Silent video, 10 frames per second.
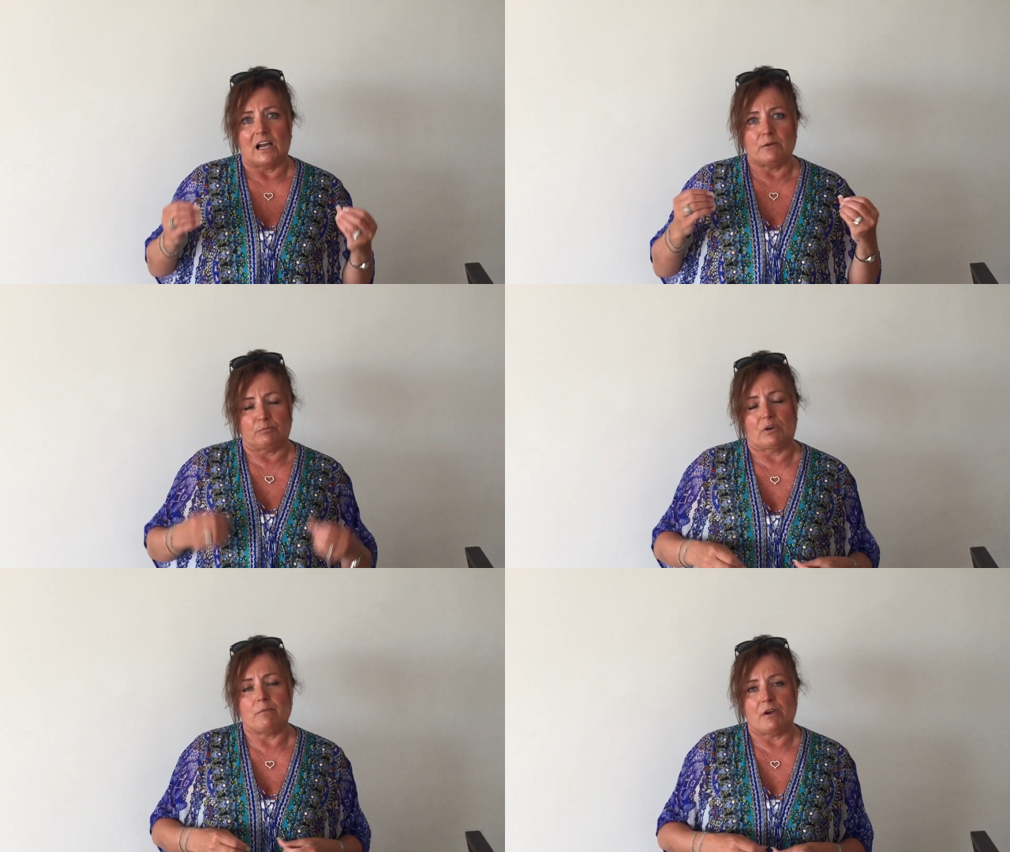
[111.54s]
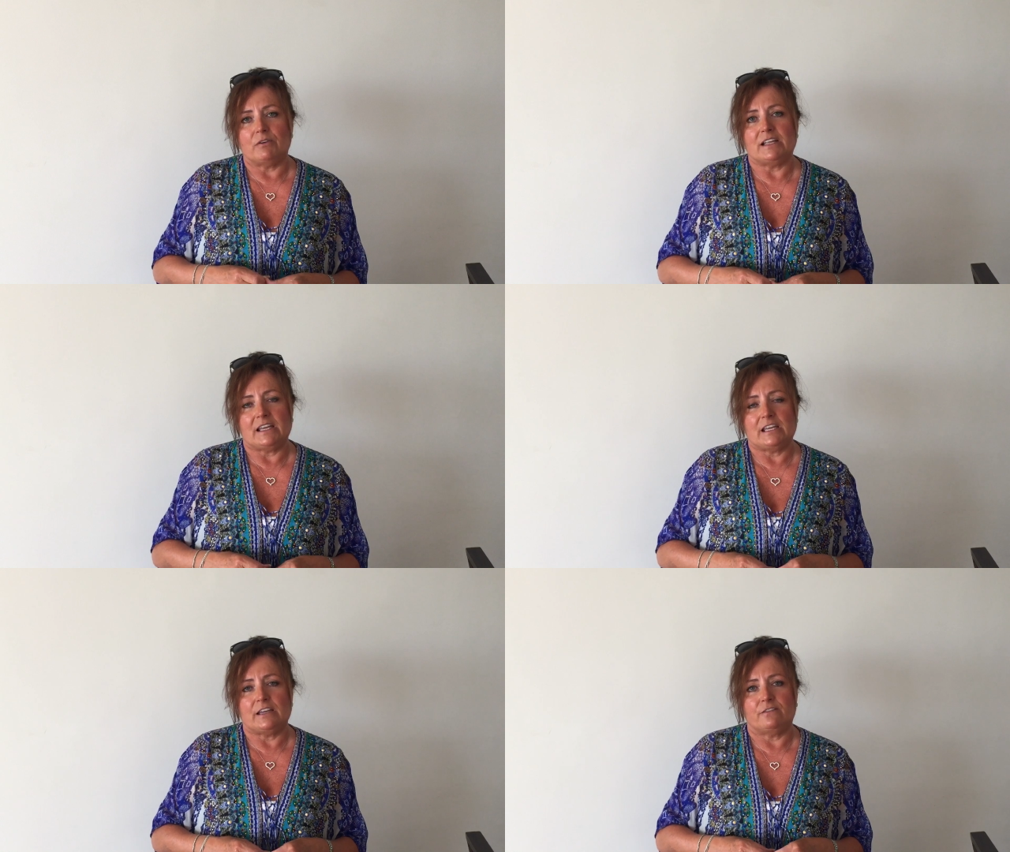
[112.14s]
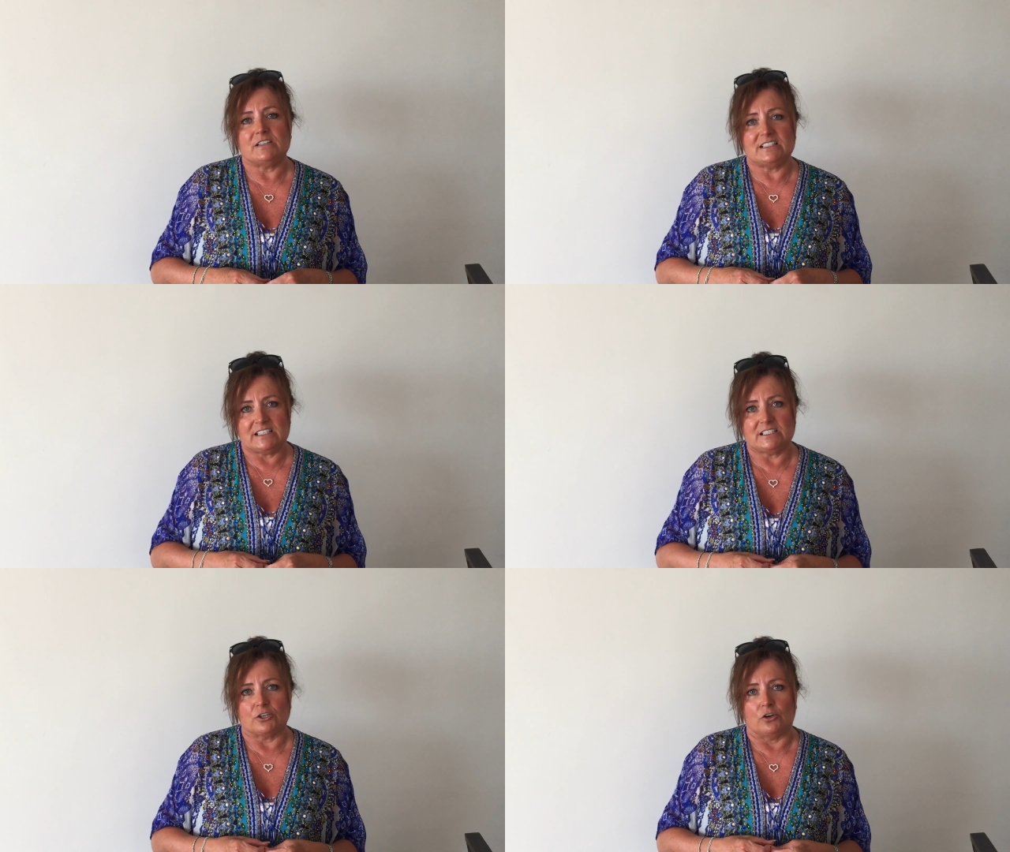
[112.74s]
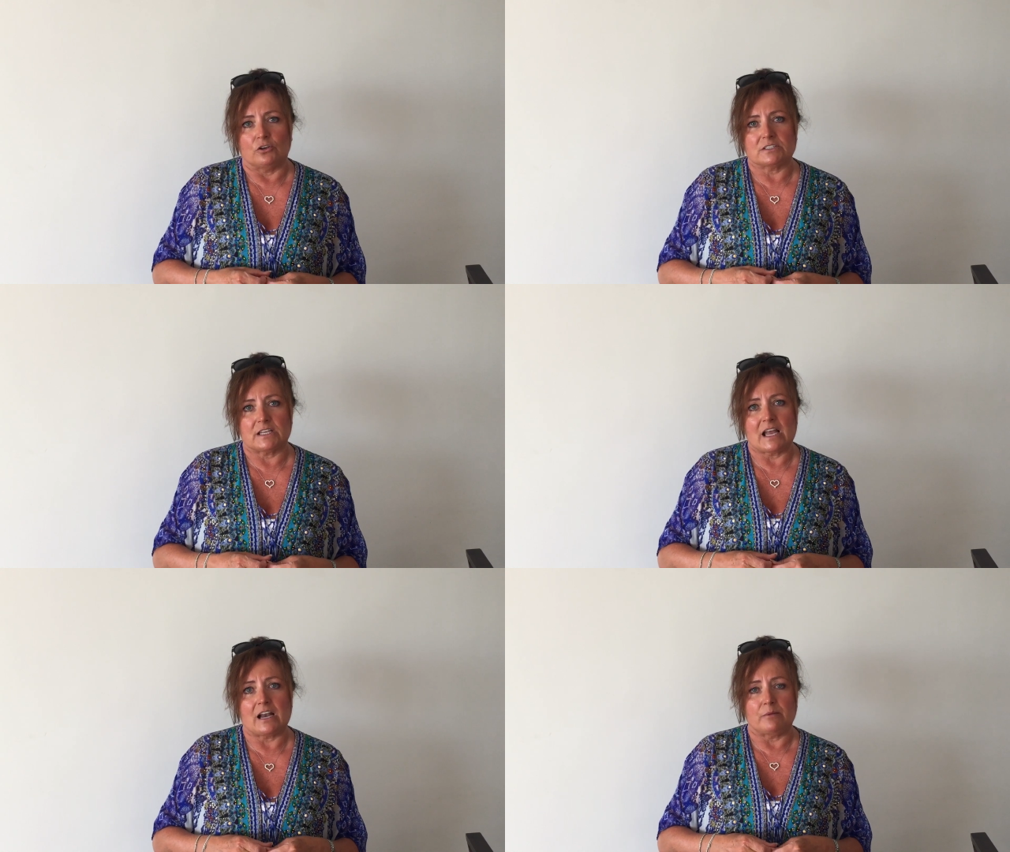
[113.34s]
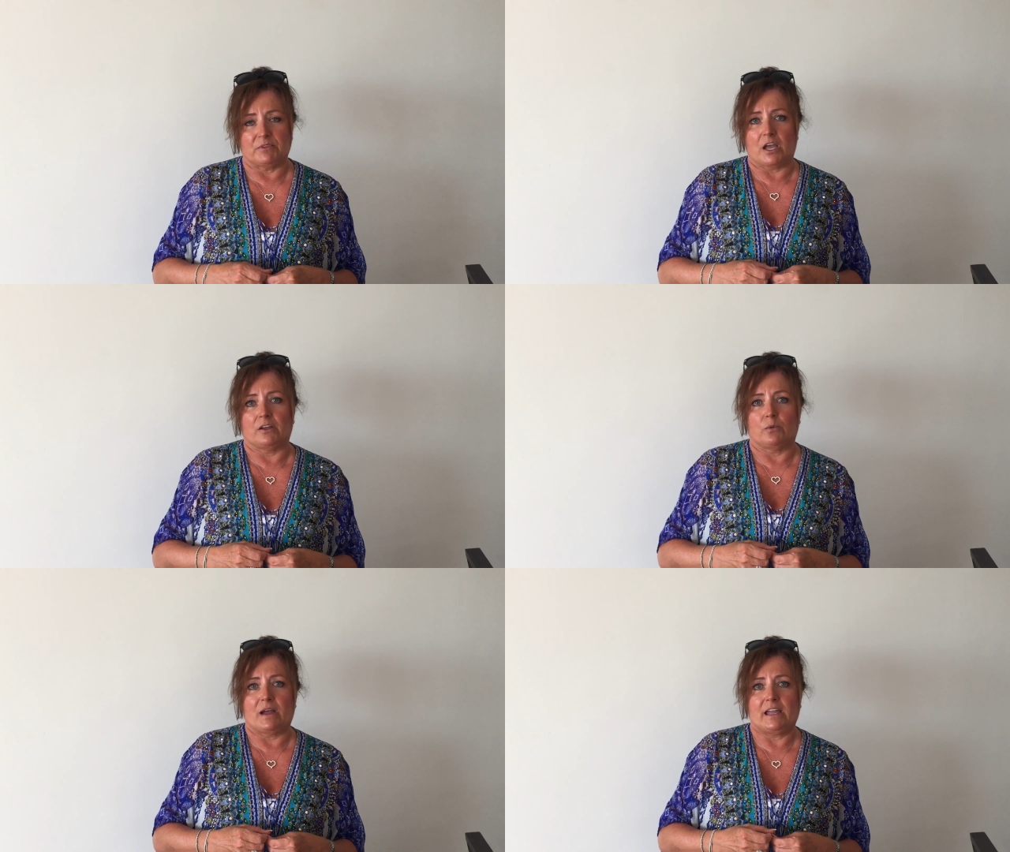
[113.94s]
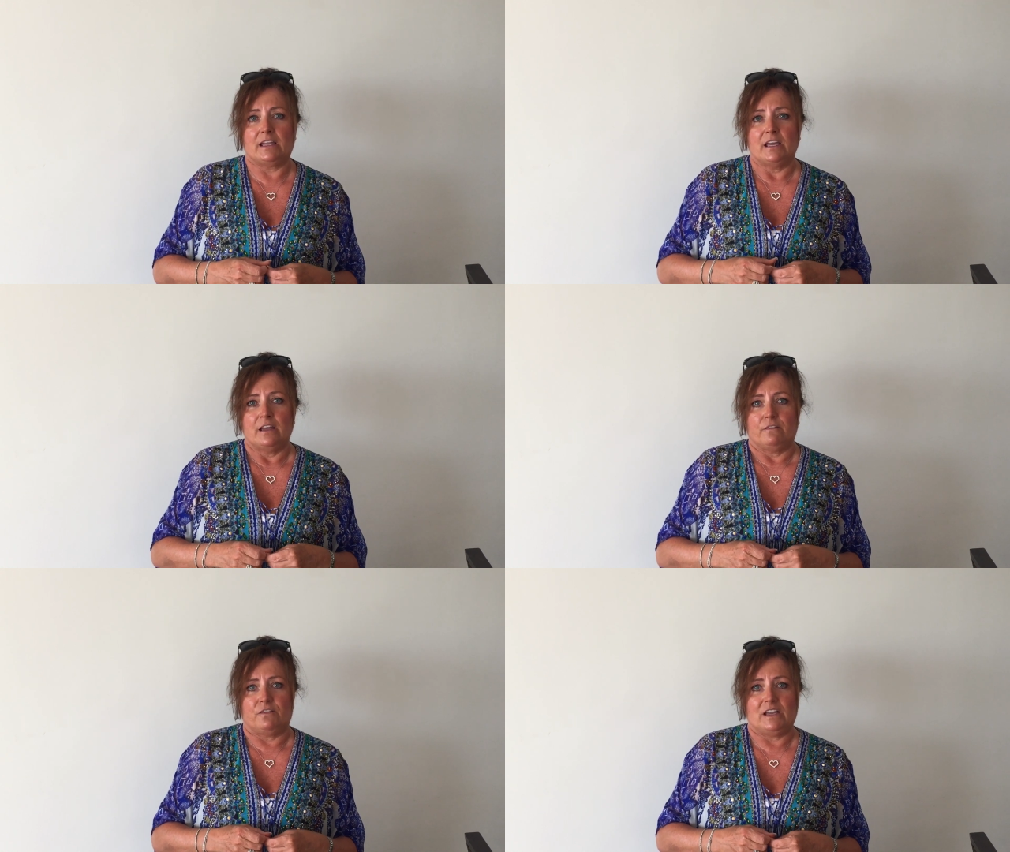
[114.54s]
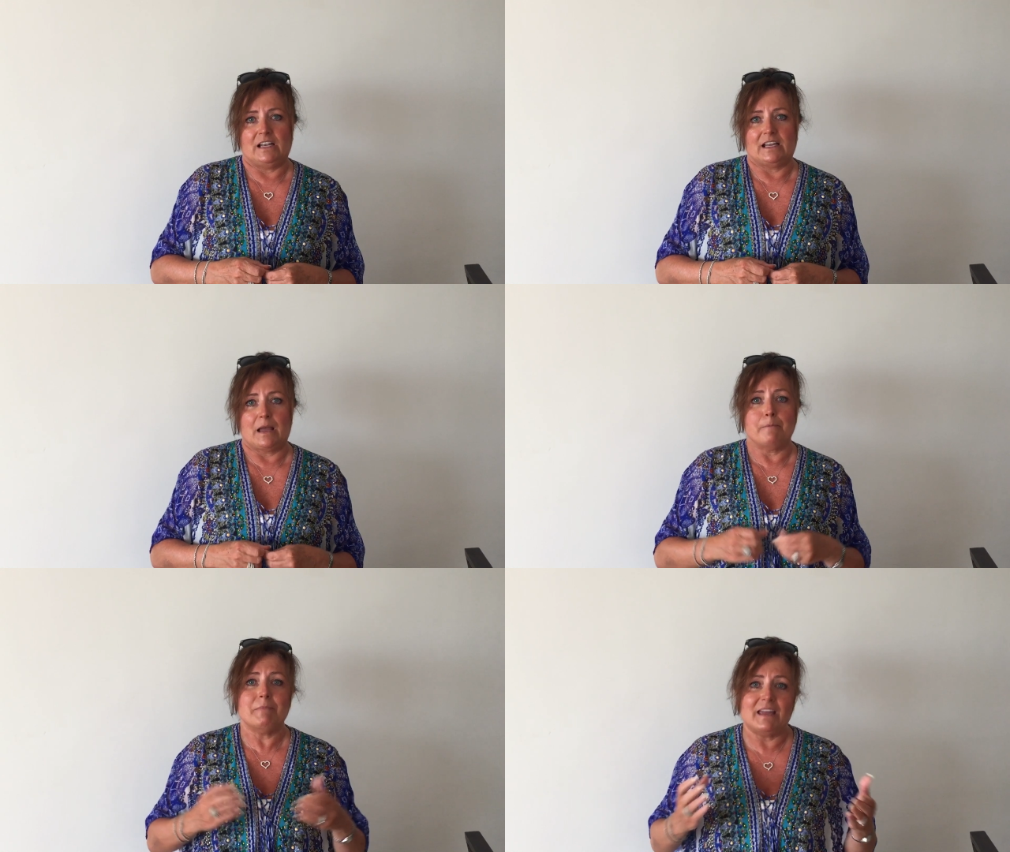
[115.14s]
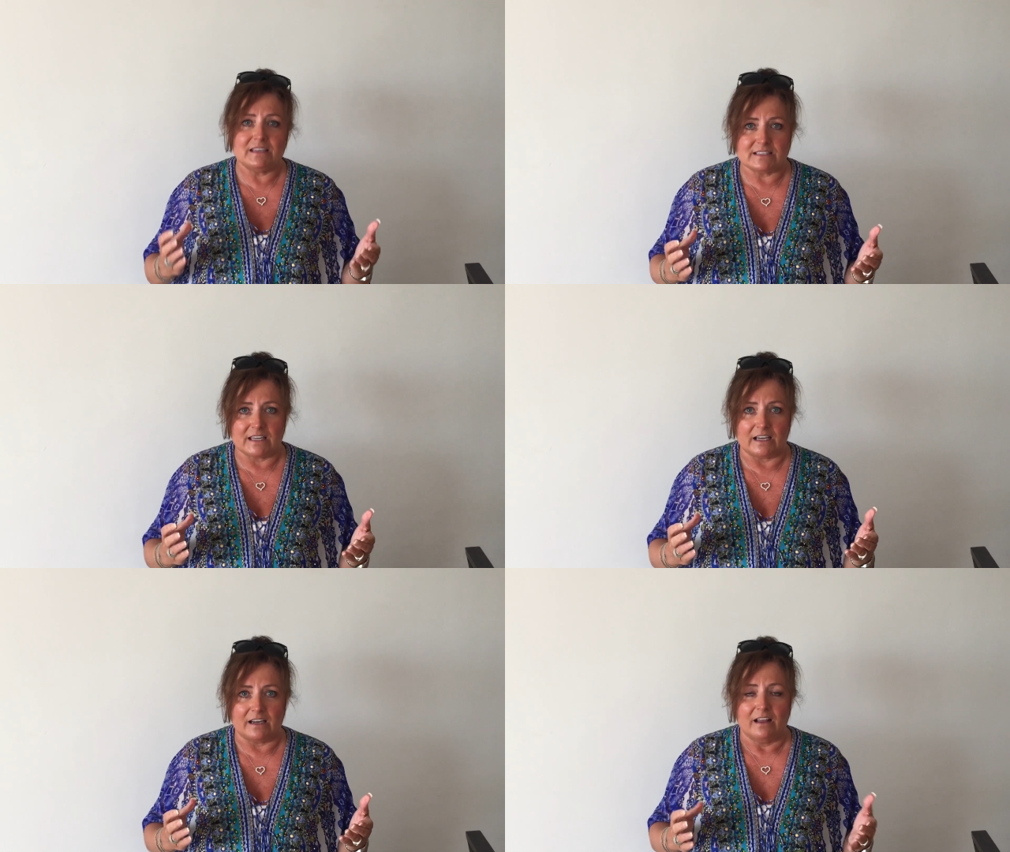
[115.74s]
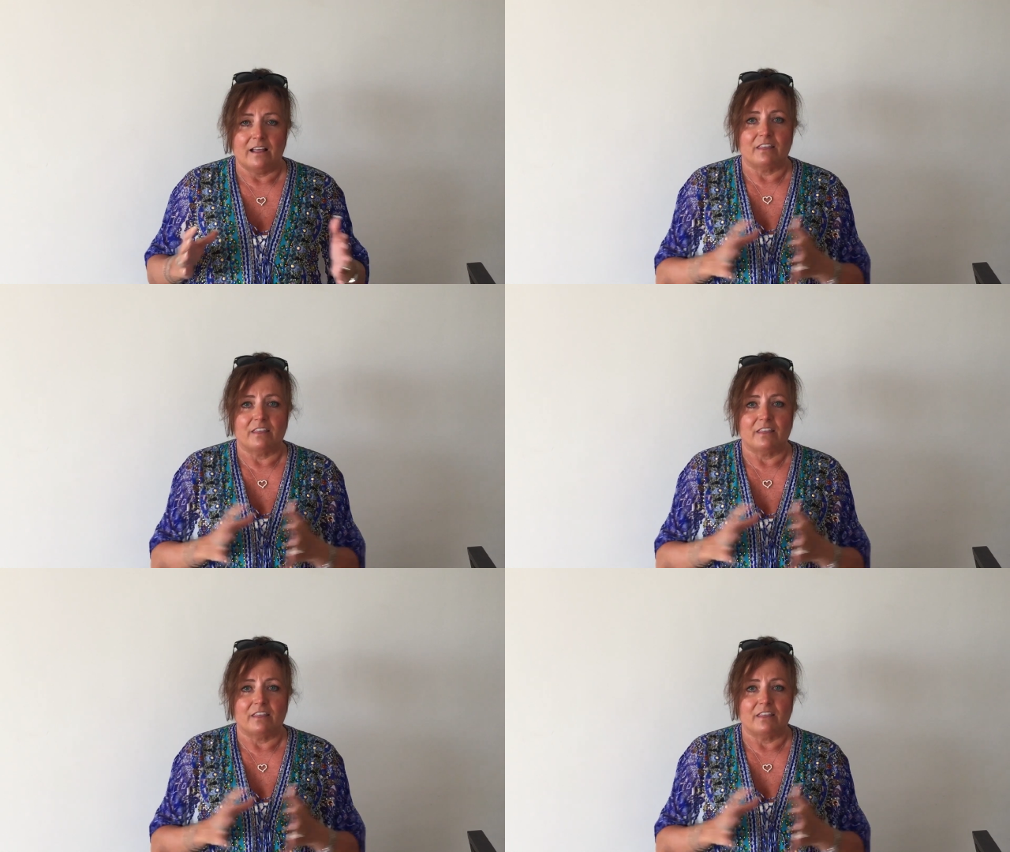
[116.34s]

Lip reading: I was primarily here for detox and I'm going away feeling amazing.